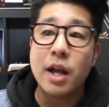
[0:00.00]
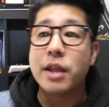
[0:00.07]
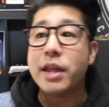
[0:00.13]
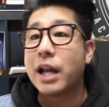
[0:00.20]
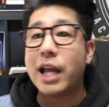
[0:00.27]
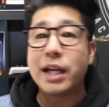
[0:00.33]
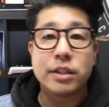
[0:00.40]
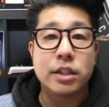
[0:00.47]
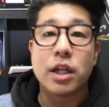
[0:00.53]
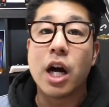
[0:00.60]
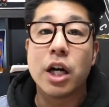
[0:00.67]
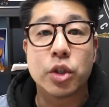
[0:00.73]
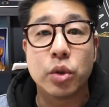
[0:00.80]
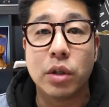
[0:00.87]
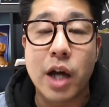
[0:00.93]
that likes to
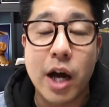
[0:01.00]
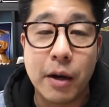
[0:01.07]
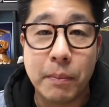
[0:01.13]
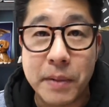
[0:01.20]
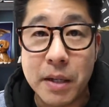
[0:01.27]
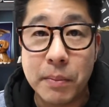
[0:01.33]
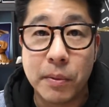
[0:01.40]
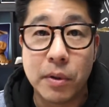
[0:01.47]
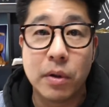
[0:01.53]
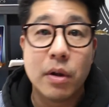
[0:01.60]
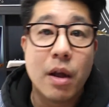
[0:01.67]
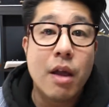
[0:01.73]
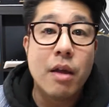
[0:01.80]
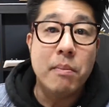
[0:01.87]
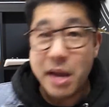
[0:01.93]
talk to a lot of people,
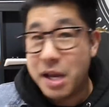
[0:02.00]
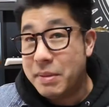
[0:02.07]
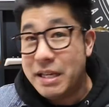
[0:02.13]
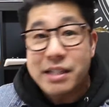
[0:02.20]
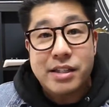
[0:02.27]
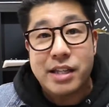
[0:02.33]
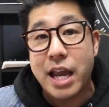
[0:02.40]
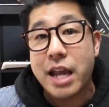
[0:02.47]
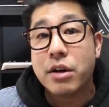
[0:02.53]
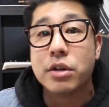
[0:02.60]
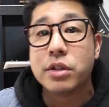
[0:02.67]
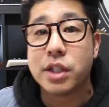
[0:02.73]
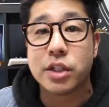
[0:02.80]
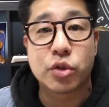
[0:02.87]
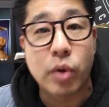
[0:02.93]
maybe
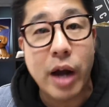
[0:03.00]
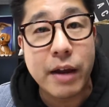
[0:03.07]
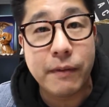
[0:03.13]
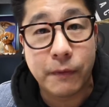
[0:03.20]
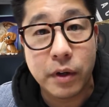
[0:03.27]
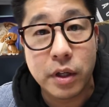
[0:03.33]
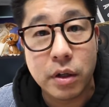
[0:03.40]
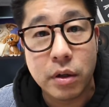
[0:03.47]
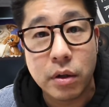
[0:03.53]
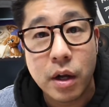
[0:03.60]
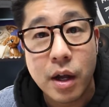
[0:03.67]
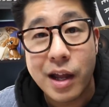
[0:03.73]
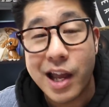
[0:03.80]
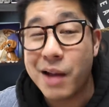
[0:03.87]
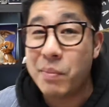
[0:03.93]
sales is right for you.
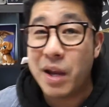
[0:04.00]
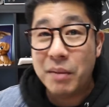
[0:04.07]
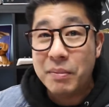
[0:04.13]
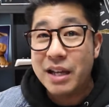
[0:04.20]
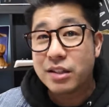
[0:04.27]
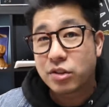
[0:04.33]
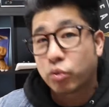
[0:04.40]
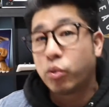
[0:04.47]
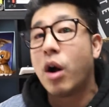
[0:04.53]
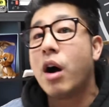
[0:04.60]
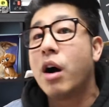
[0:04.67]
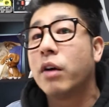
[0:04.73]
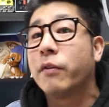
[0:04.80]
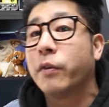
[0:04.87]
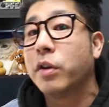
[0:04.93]
And maybe it's
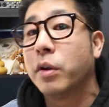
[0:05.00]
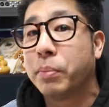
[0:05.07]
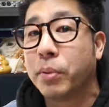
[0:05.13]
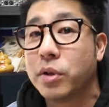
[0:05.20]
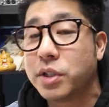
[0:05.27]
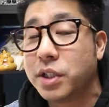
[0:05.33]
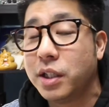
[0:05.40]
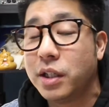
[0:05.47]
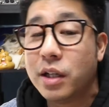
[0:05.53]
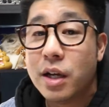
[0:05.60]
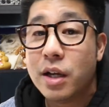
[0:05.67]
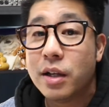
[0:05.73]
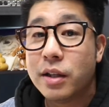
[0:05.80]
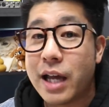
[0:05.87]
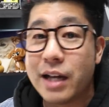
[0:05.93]
wrong for the person
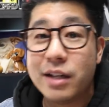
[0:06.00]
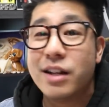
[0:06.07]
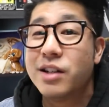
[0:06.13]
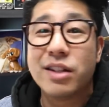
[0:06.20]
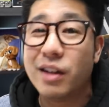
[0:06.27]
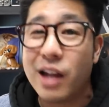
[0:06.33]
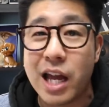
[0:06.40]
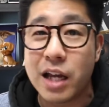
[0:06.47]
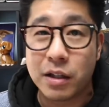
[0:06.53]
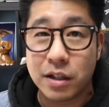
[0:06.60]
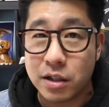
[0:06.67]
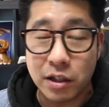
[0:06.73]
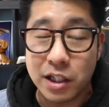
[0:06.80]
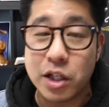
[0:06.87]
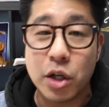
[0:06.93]
that doesn't like
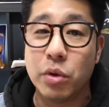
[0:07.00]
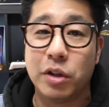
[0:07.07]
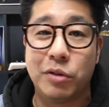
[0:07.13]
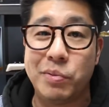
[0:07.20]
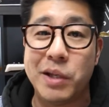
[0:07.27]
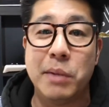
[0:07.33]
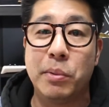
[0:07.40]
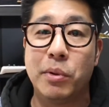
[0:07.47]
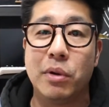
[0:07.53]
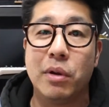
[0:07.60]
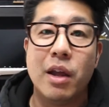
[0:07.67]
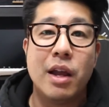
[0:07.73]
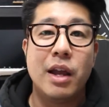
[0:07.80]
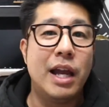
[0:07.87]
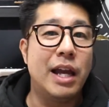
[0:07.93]
to deal with people
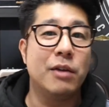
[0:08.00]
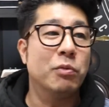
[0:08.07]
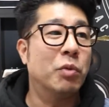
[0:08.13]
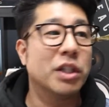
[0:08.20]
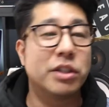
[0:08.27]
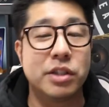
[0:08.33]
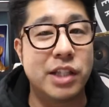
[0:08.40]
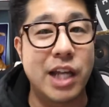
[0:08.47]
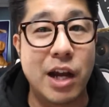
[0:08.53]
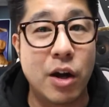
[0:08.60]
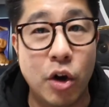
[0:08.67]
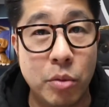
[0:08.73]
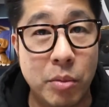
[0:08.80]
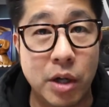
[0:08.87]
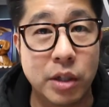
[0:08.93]
and wants to stay
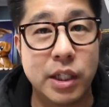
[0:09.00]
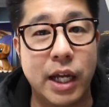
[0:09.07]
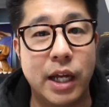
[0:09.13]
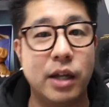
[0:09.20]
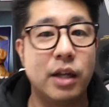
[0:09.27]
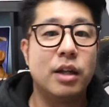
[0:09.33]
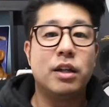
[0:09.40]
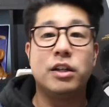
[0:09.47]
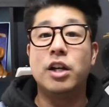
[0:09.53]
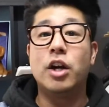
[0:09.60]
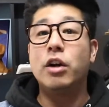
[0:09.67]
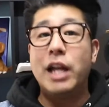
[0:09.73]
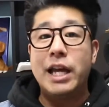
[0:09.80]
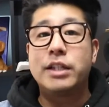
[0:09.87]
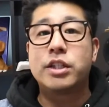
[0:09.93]
home all day.
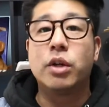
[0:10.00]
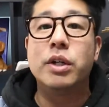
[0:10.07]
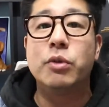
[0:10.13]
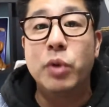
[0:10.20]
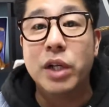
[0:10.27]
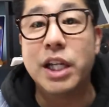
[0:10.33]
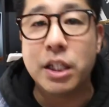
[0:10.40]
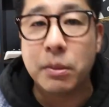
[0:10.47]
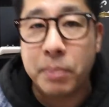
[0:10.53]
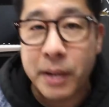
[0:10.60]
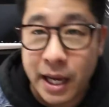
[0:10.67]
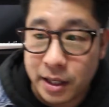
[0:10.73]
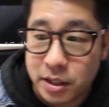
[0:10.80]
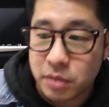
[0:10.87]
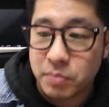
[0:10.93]
So it really
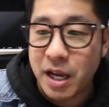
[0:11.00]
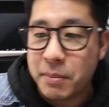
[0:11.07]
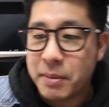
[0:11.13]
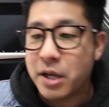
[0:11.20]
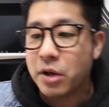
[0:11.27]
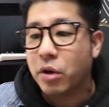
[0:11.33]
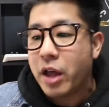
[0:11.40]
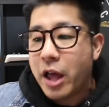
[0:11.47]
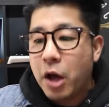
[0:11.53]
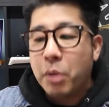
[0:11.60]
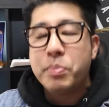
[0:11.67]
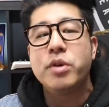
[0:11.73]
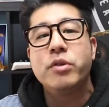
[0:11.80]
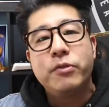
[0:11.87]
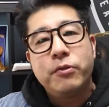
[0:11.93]
depends. Maybe it'll
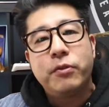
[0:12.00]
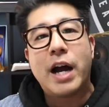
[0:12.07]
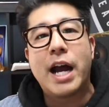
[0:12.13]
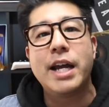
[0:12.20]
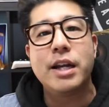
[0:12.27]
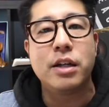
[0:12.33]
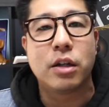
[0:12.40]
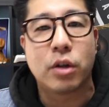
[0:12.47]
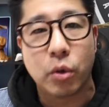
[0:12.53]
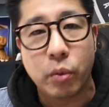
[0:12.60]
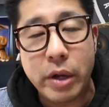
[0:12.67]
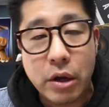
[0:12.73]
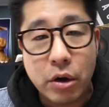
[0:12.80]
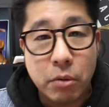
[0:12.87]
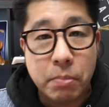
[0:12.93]
help you find a
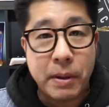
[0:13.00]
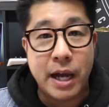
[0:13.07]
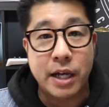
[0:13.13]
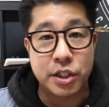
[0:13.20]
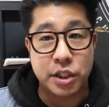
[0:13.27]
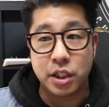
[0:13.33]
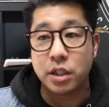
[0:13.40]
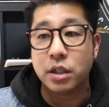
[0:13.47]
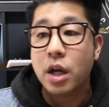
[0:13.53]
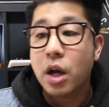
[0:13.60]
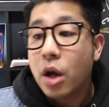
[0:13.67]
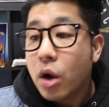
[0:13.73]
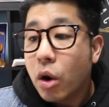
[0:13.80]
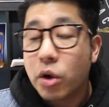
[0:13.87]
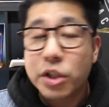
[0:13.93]
career, passion,
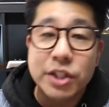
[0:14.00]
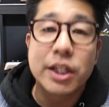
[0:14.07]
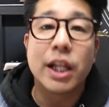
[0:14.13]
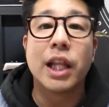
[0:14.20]
or just a